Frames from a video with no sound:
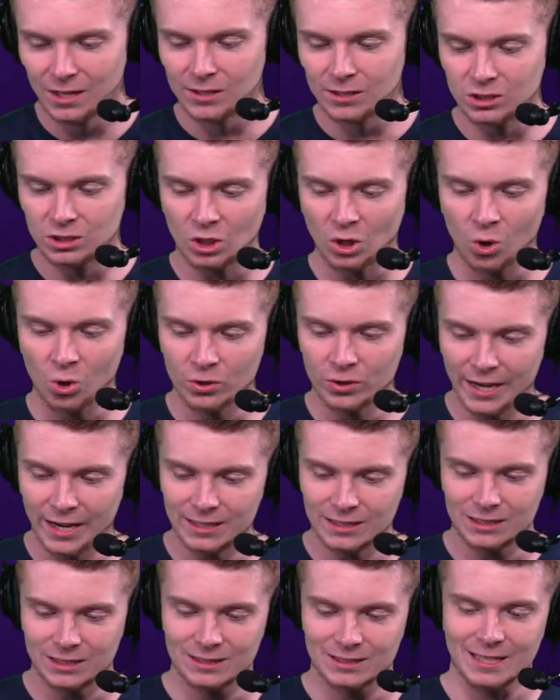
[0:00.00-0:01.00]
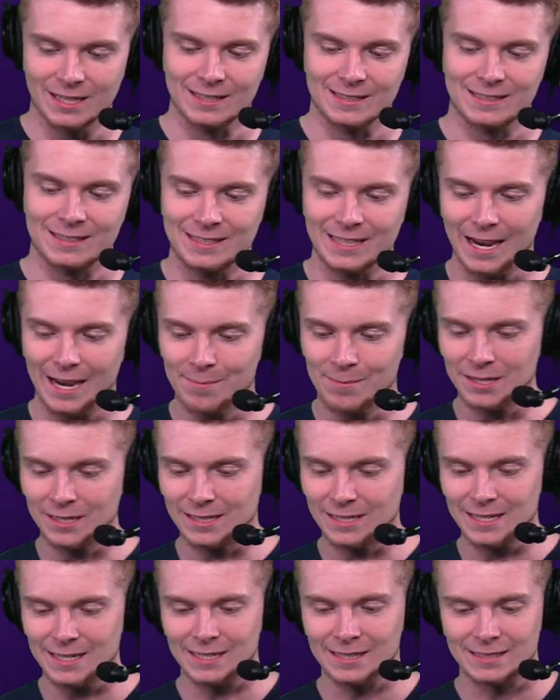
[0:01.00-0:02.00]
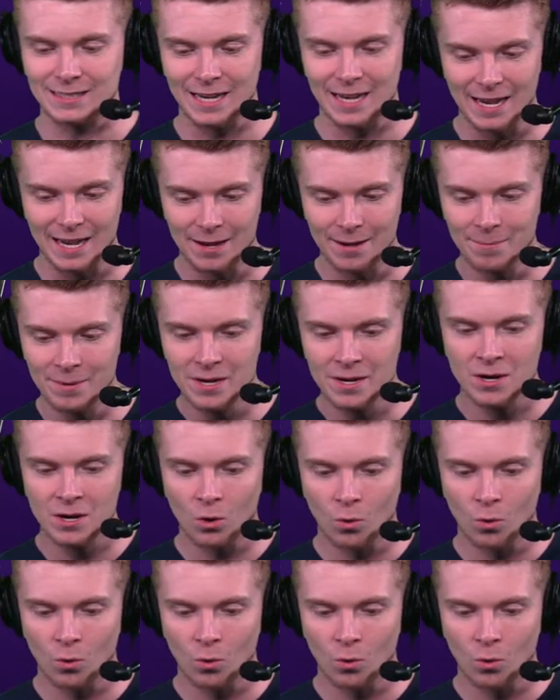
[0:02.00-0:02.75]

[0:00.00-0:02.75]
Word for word: Skull Nation saying Sammy D is him.